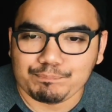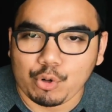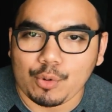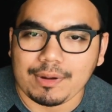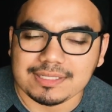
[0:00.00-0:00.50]

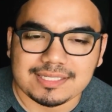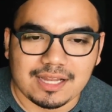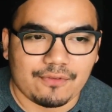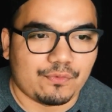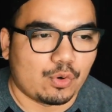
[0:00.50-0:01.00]
Pokemon
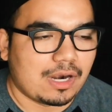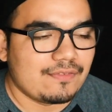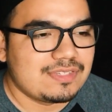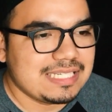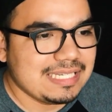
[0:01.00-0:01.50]
stuff, or
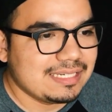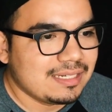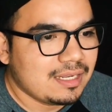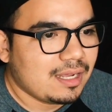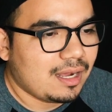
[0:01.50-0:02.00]
I've
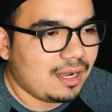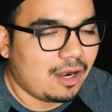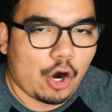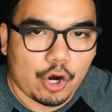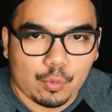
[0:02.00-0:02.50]
seen
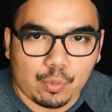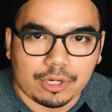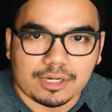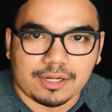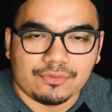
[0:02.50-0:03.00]

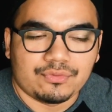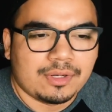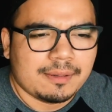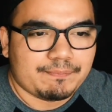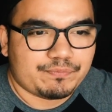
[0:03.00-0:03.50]
artwork of
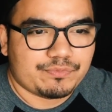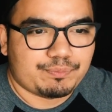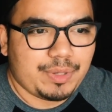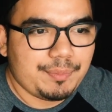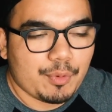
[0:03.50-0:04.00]

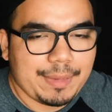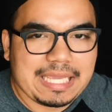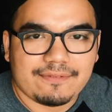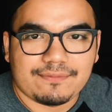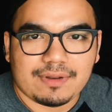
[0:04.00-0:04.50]
people
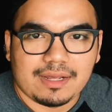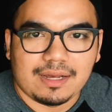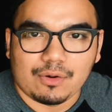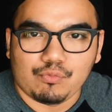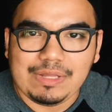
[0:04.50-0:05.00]
making
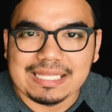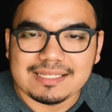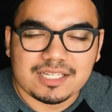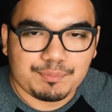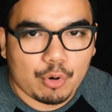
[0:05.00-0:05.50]

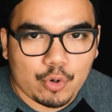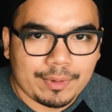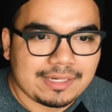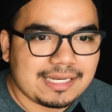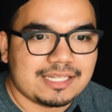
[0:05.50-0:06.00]
realistic
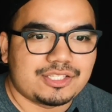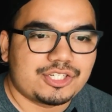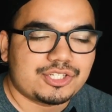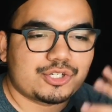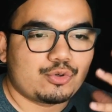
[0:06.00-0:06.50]
Pokemon, and it's
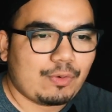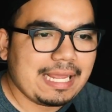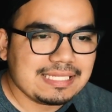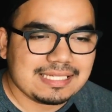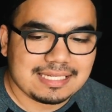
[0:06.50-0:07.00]
just
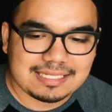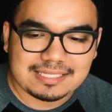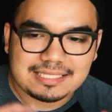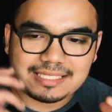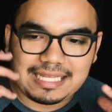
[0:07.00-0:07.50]
crazy to
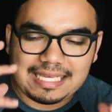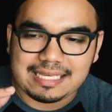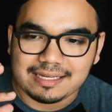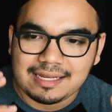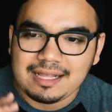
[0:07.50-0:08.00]

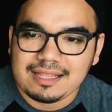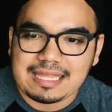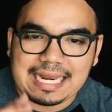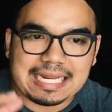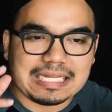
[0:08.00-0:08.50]
see
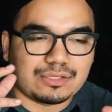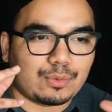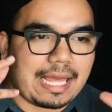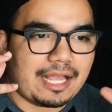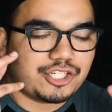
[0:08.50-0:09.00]
that it has
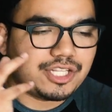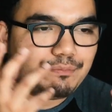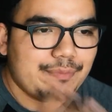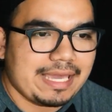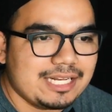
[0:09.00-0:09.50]
actually
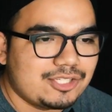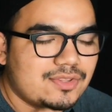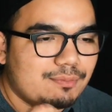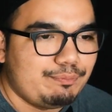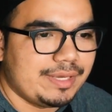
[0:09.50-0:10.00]
made it to
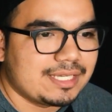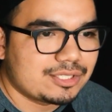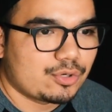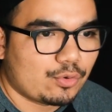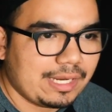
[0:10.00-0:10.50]
the big
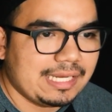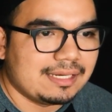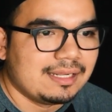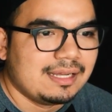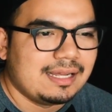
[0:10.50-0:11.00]
screen,